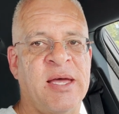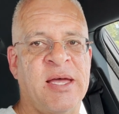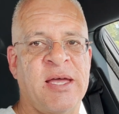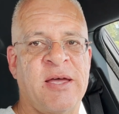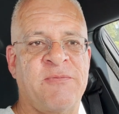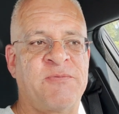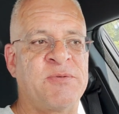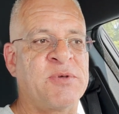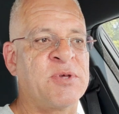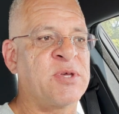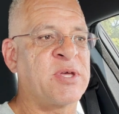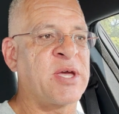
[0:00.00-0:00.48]

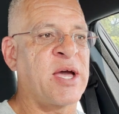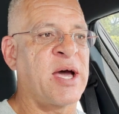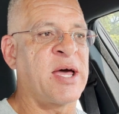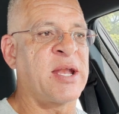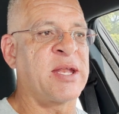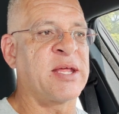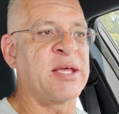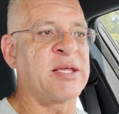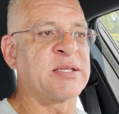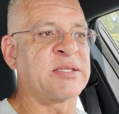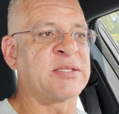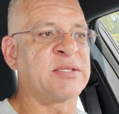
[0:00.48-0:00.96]
If you
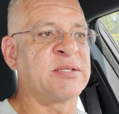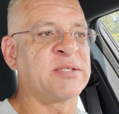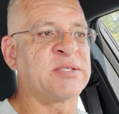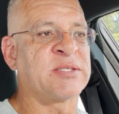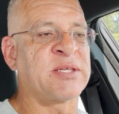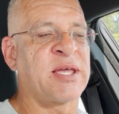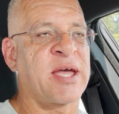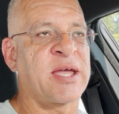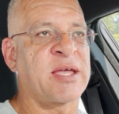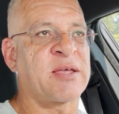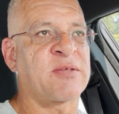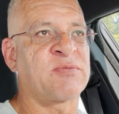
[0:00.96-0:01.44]
got it,
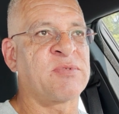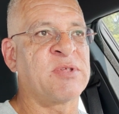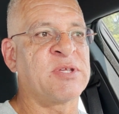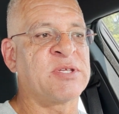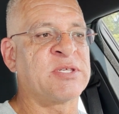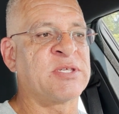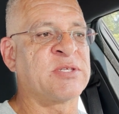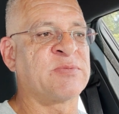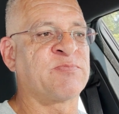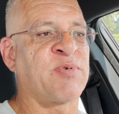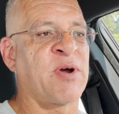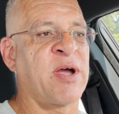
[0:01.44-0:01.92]
it's like,
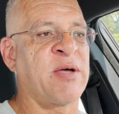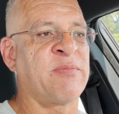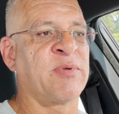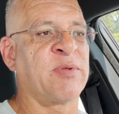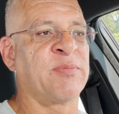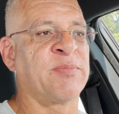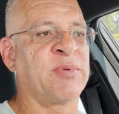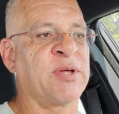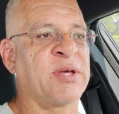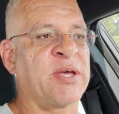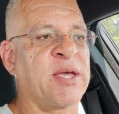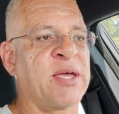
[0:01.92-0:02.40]
this is
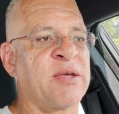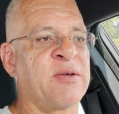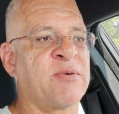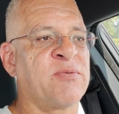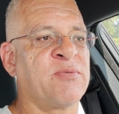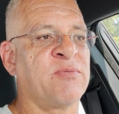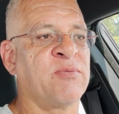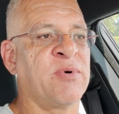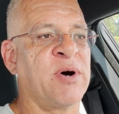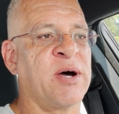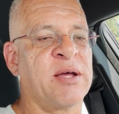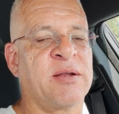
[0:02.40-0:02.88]
probably
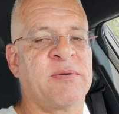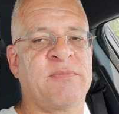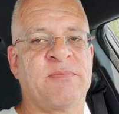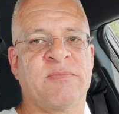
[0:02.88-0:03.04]
what,